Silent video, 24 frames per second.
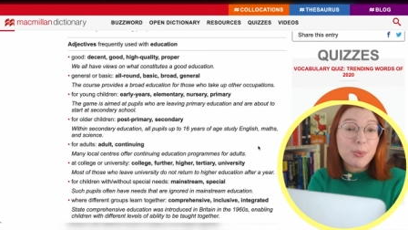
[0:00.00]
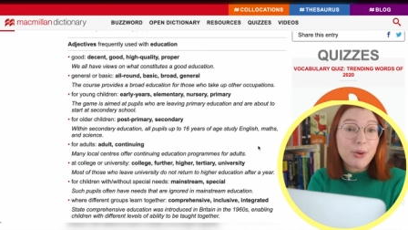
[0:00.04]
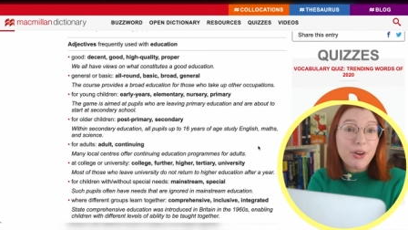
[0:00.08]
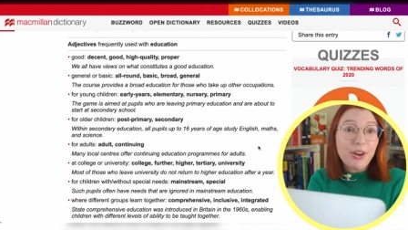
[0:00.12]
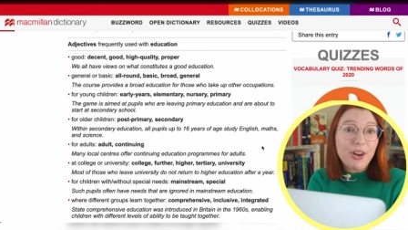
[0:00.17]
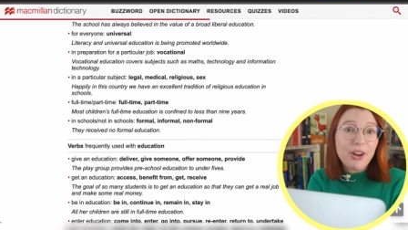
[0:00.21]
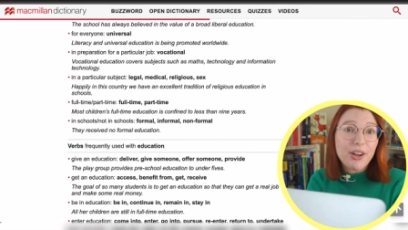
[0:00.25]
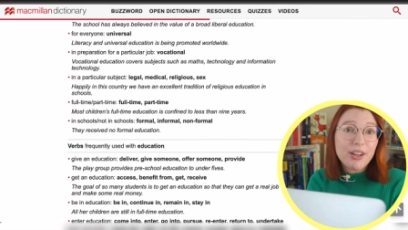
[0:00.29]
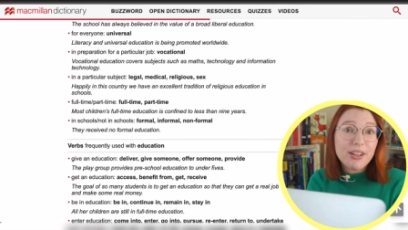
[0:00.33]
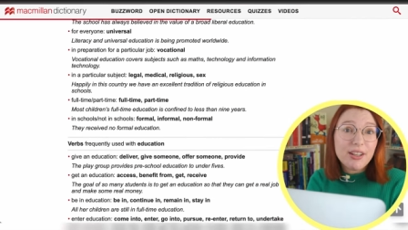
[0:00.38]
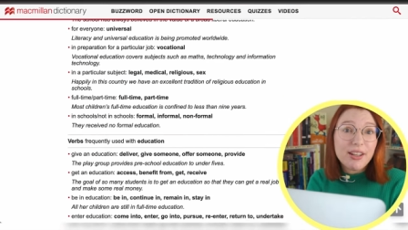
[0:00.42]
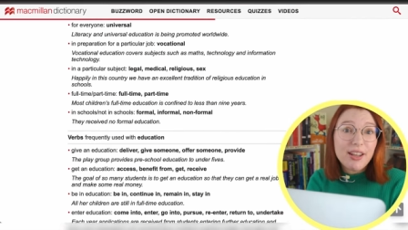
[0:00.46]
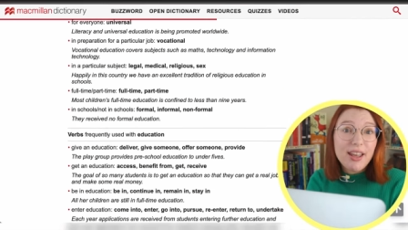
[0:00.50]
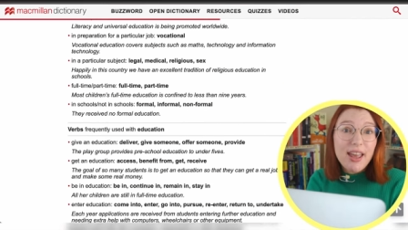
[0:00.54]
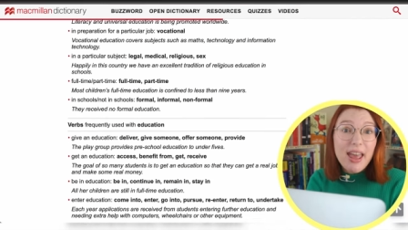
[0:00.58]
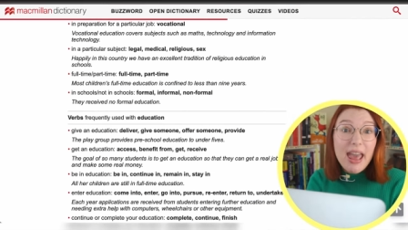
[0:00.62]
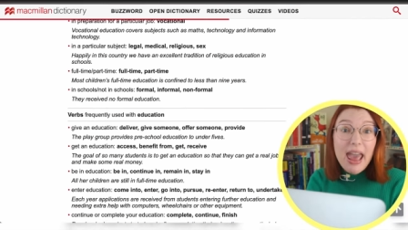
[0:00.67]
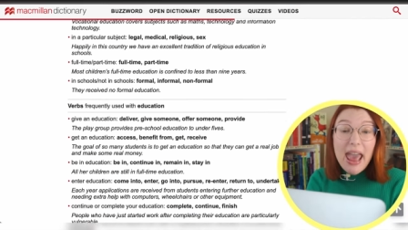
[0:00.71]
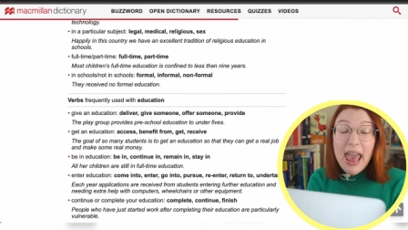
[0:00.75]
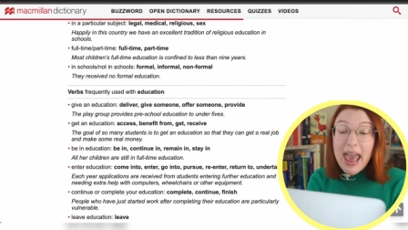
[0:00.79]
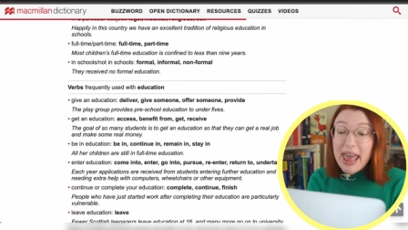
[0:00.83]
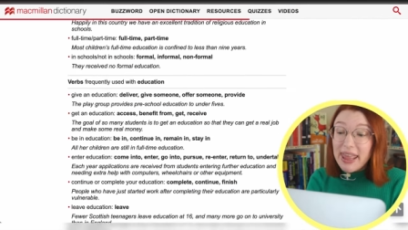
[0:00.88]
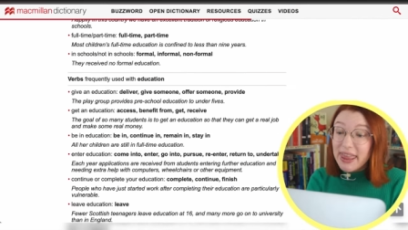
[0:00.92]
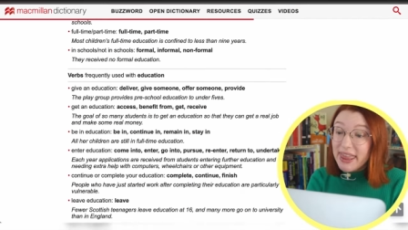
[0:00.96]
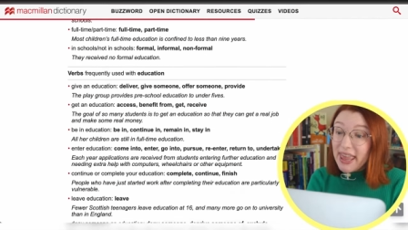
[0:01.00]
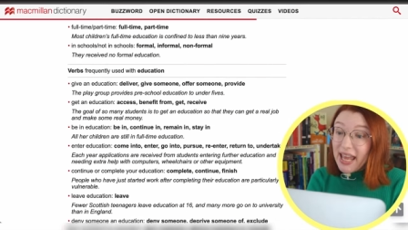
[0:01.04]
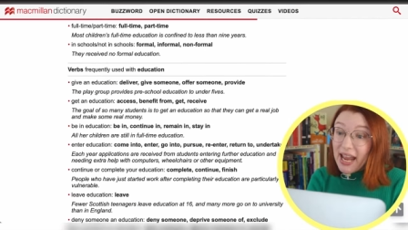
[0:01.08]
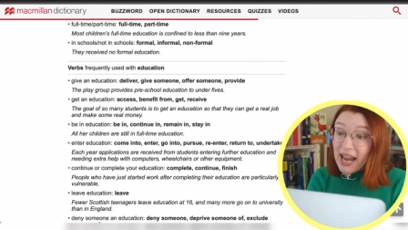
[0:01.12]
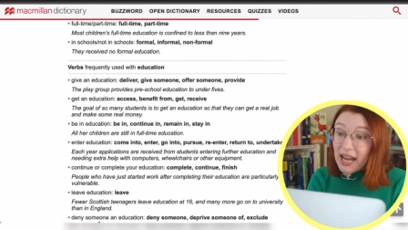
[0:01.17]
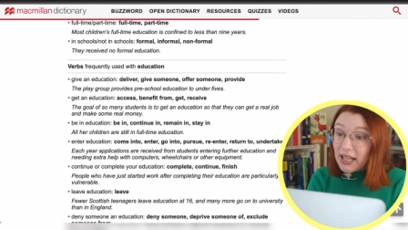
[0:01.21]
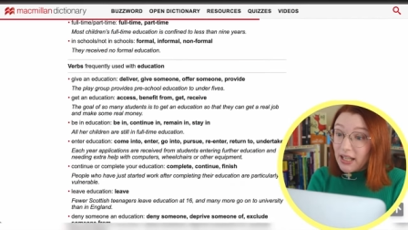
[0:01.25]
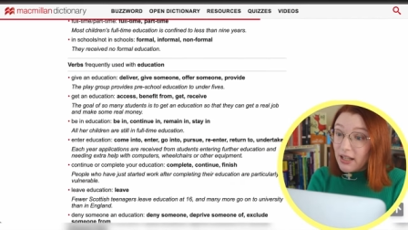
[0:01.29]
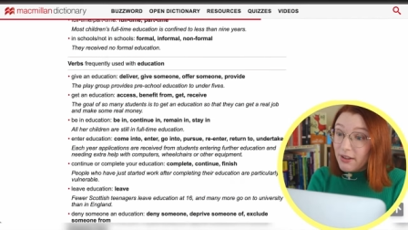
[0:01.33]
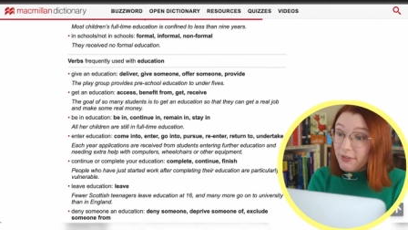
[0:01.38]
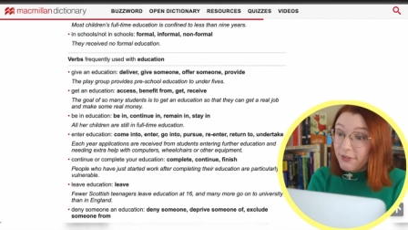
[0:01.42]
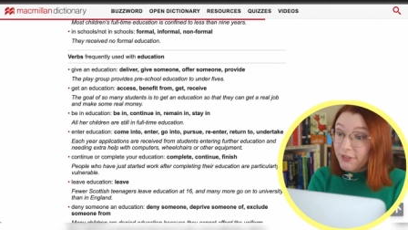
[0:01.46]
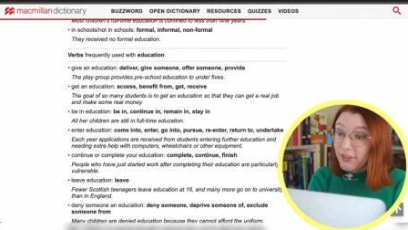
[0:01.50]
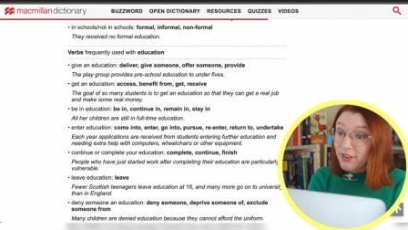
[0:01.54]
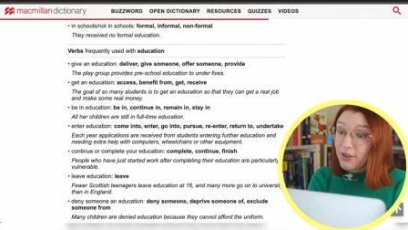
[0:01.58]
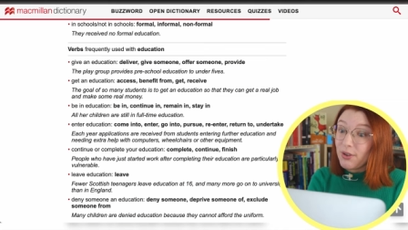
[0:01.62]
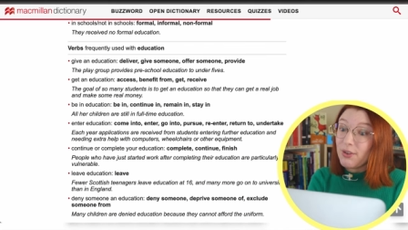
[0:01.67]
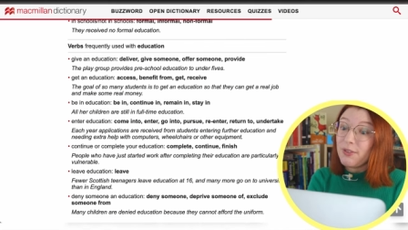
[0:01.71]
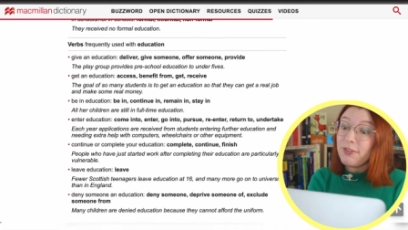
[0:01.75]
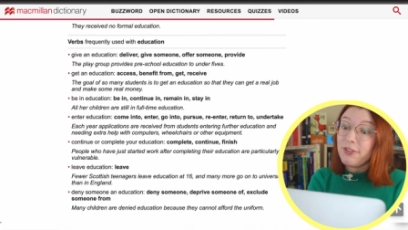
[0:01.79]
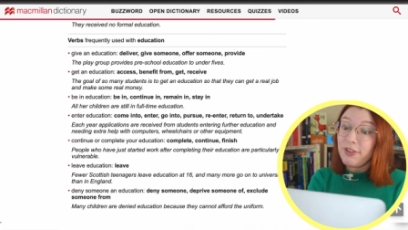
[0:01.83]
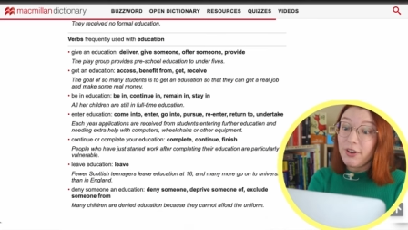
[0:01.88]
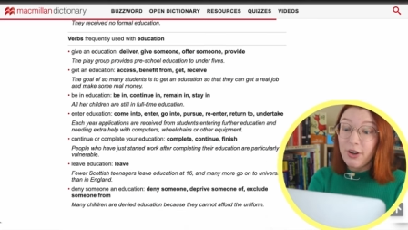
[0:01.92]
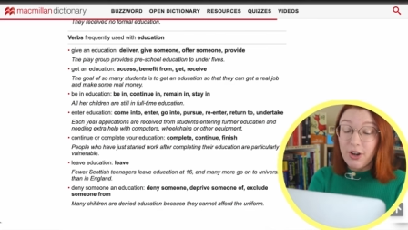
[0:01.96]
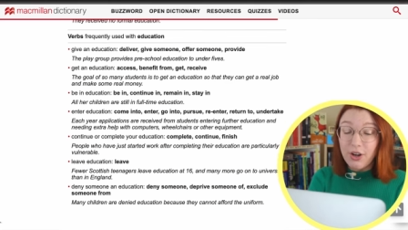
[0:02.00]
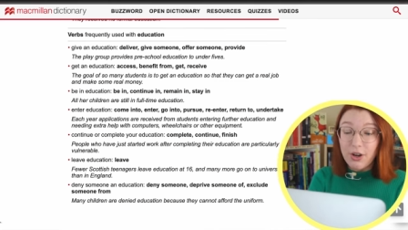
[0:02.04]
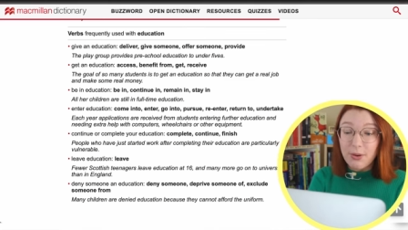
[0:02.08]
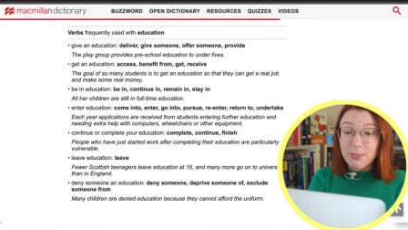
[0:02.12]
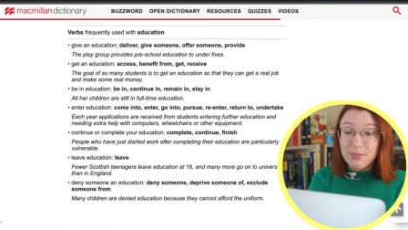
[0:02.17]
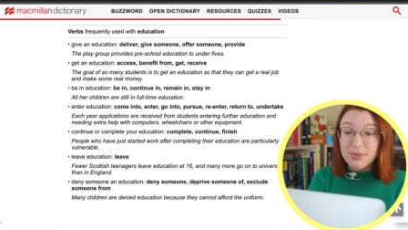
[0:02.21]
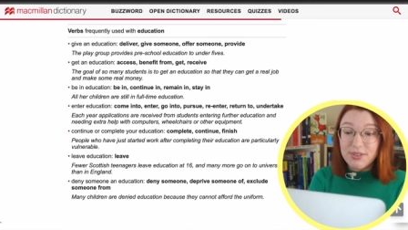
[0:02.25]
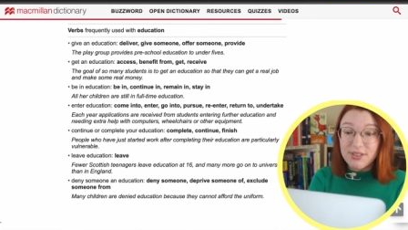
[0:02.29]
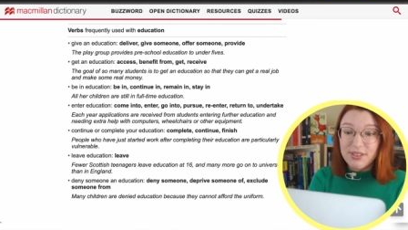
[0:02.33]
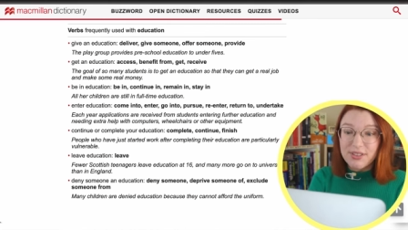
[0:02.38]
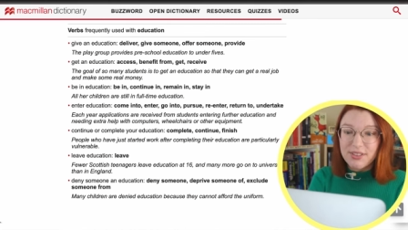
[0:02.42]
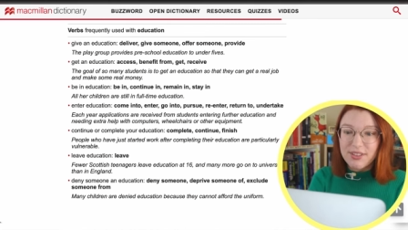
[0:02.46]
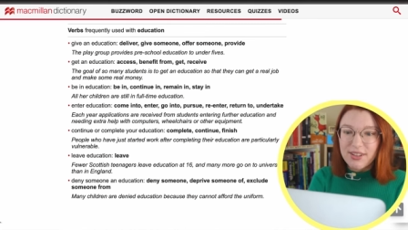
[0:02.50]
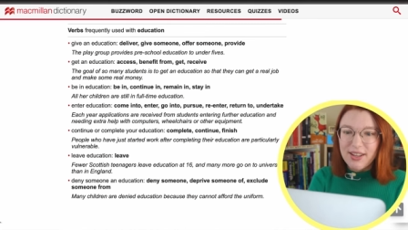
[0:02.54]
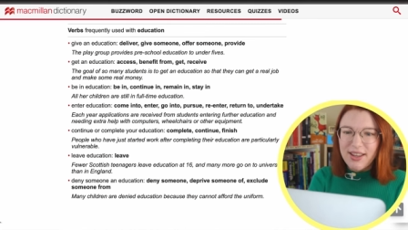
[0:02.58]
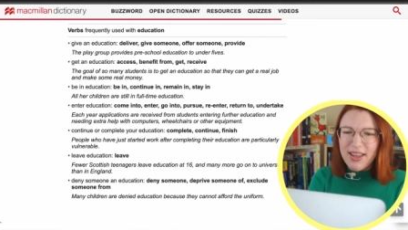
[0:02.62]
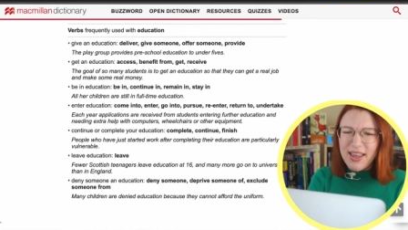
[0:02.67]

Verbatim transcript: word, and then a few verbs.